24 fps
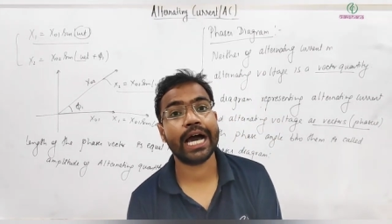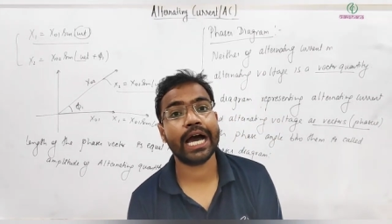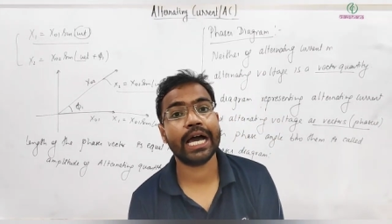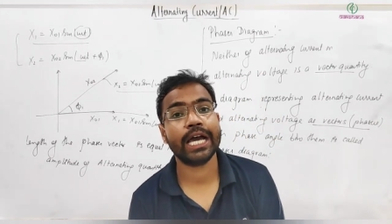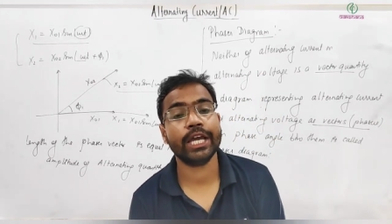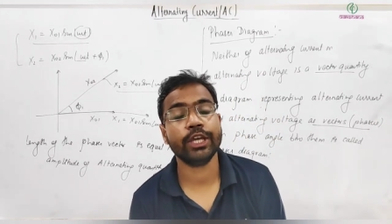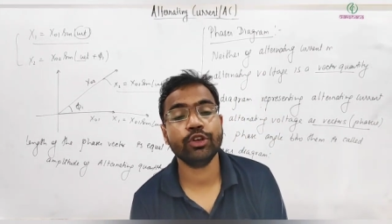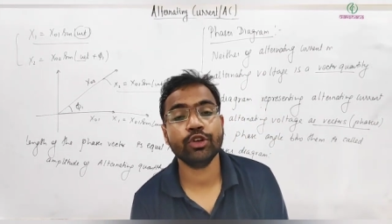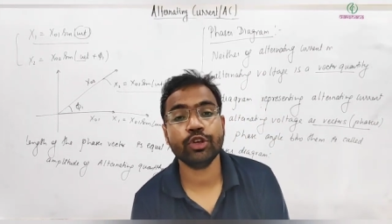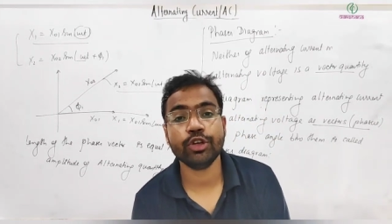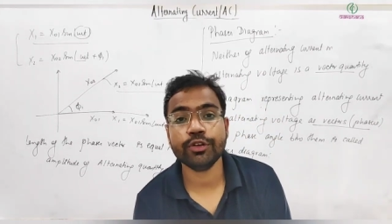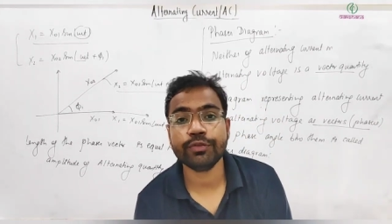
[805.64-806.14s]

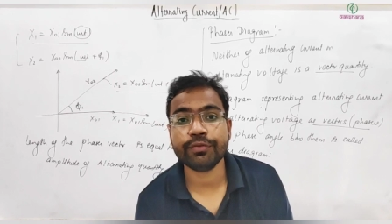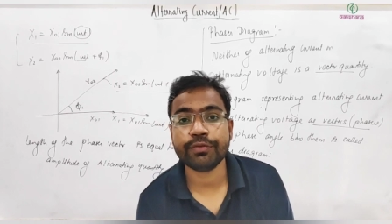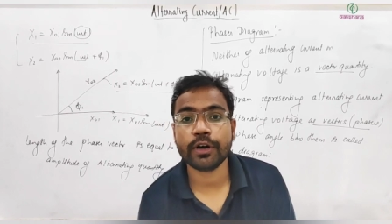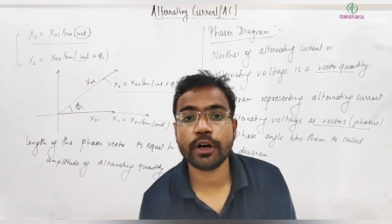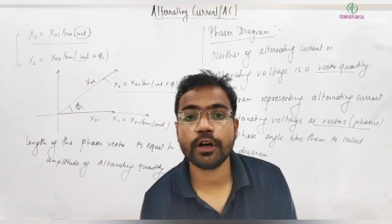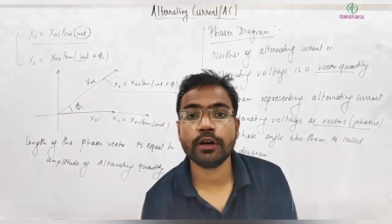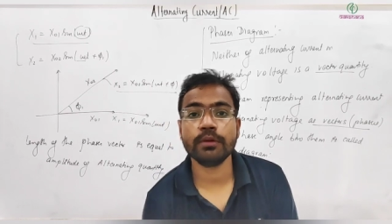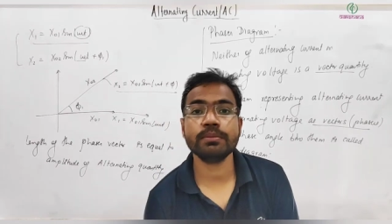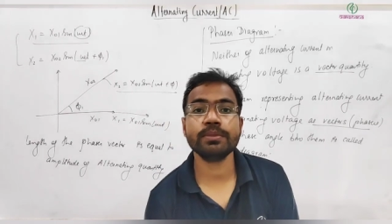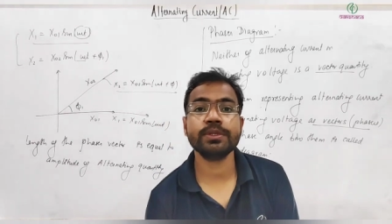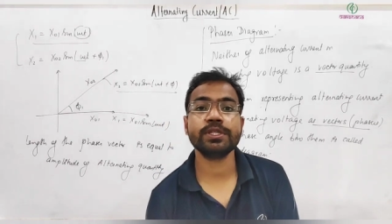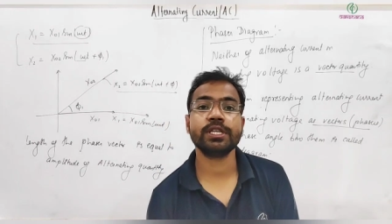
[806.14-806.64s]

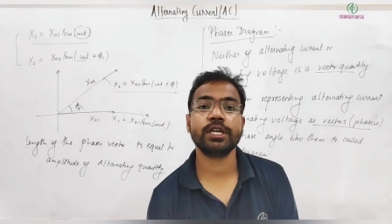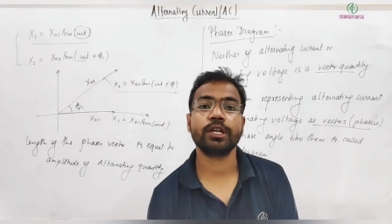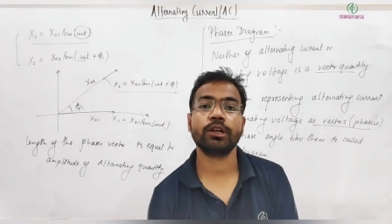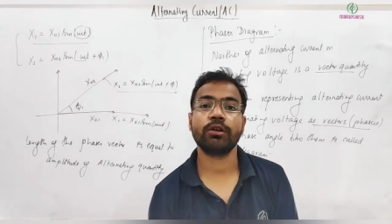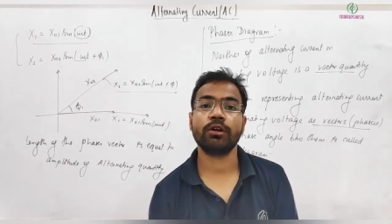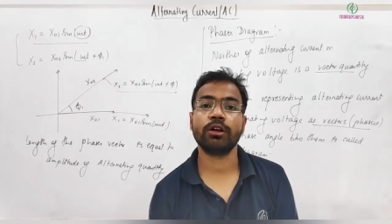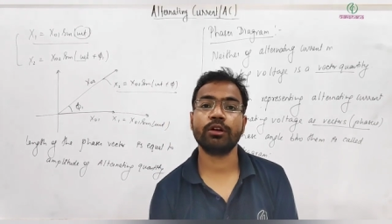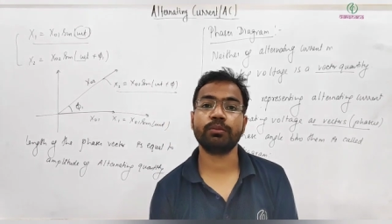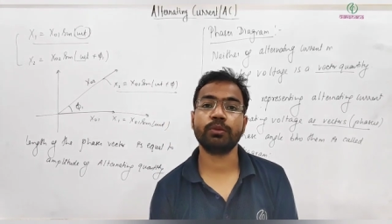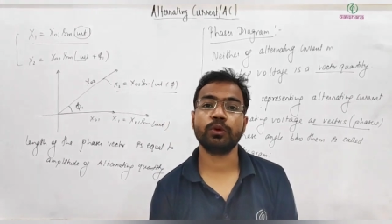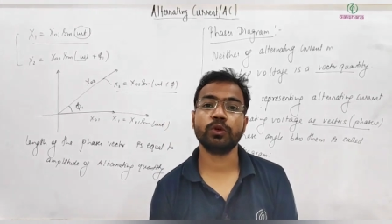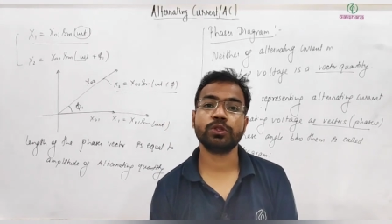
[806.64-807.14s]
uniform
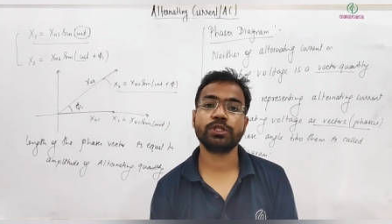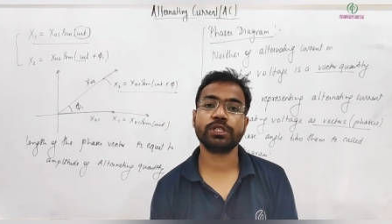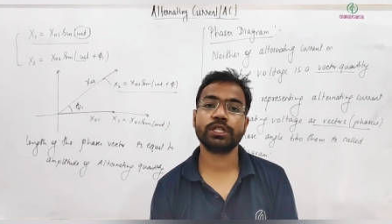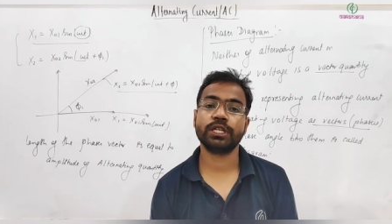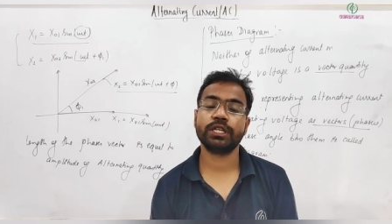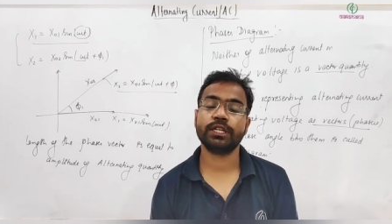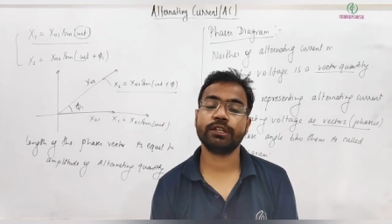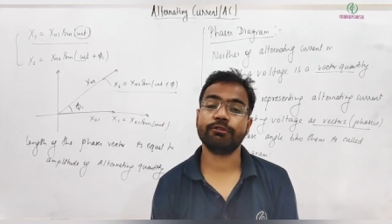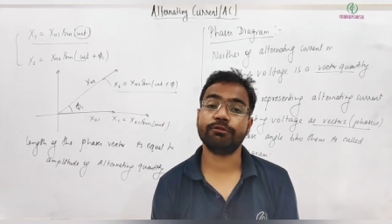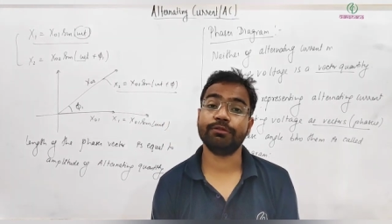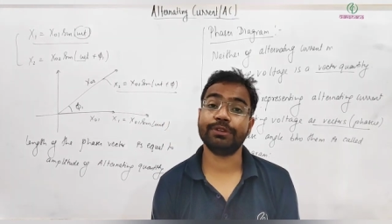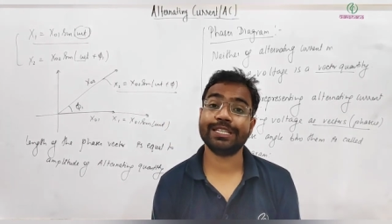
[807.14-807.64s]
circular
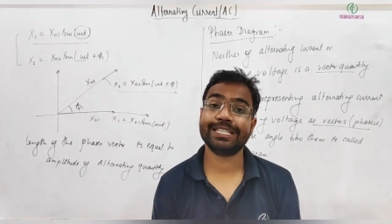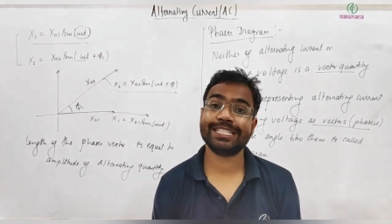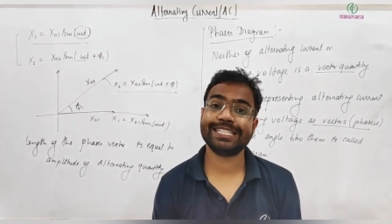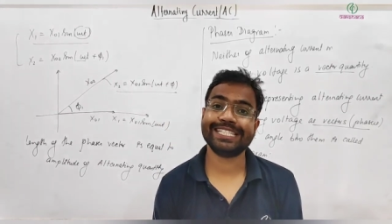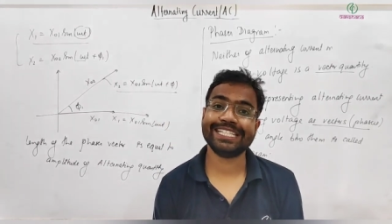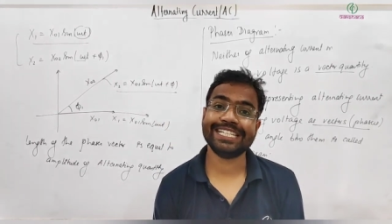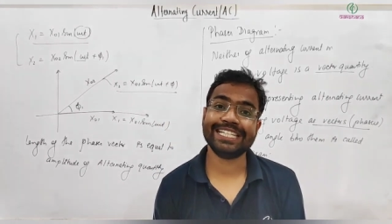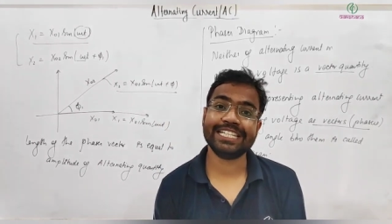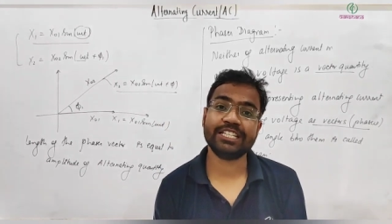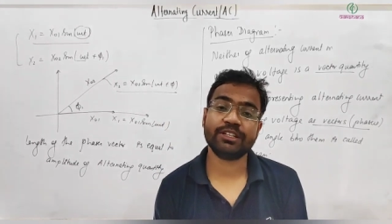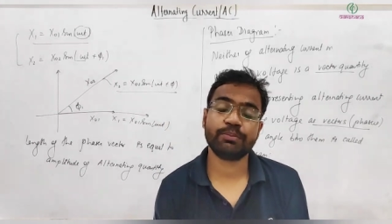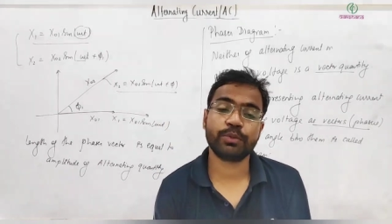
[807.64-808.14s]
motion, we
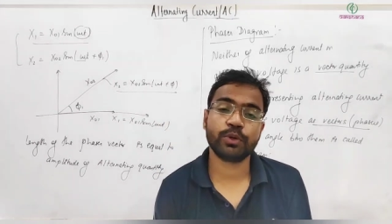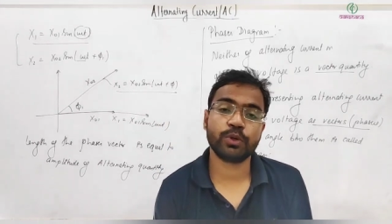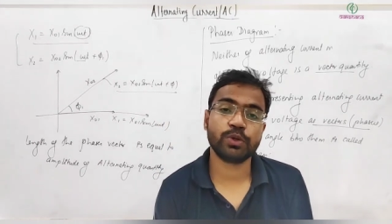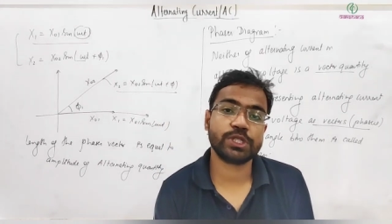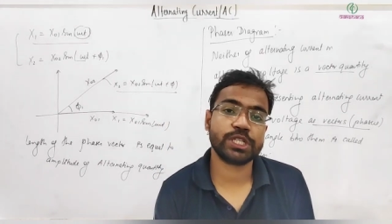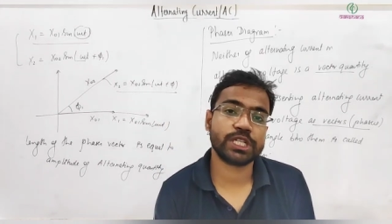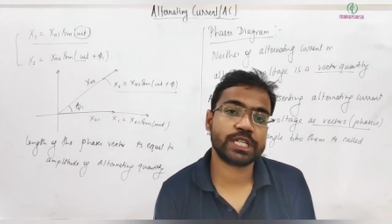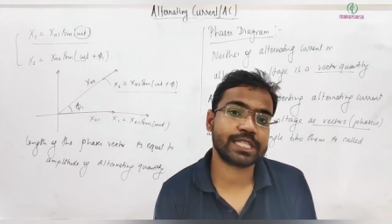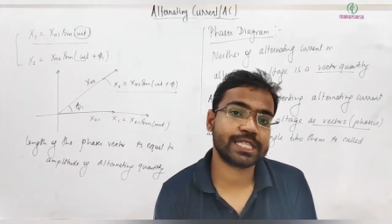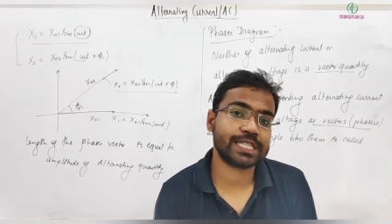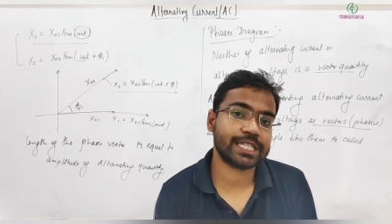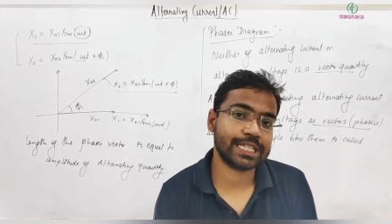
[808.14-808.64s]
see the
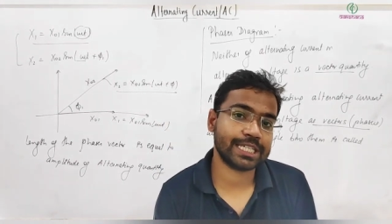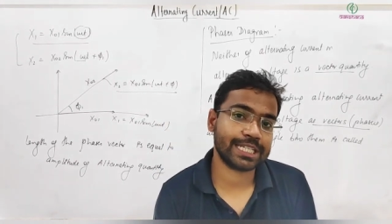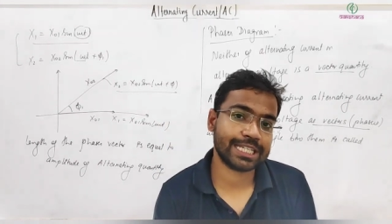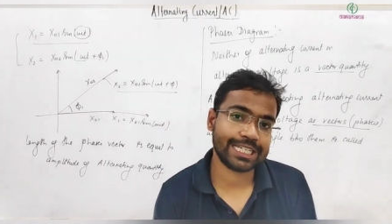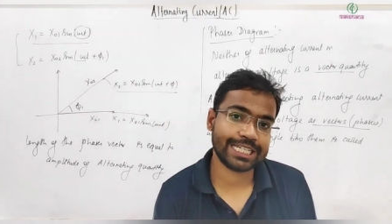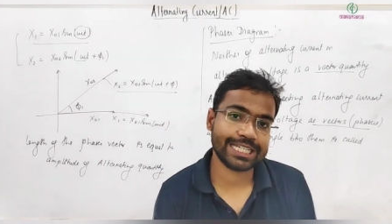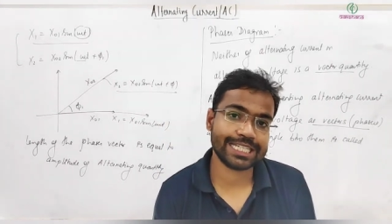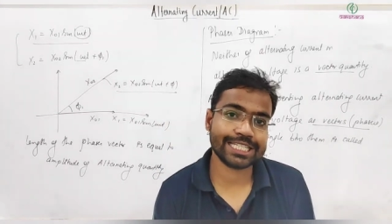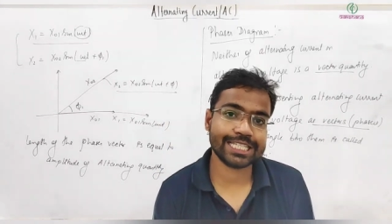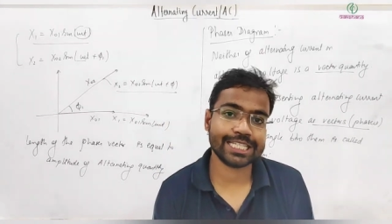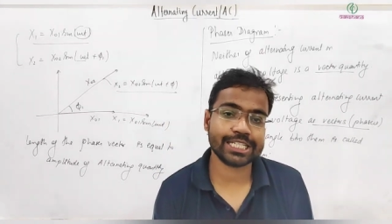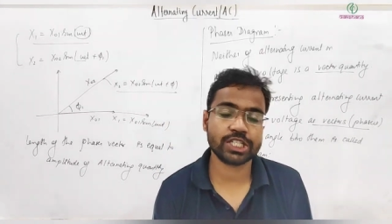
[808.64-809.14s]
projection,
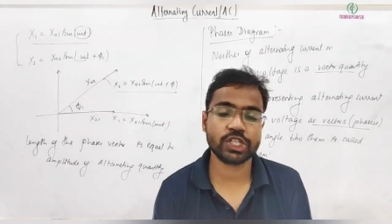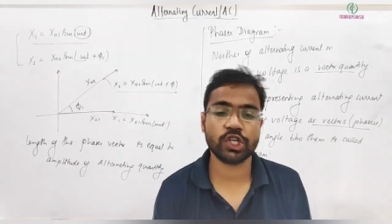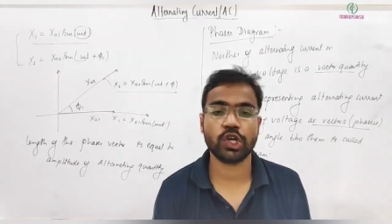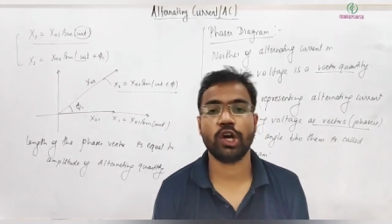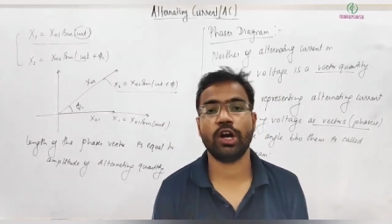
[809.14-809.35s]
is it,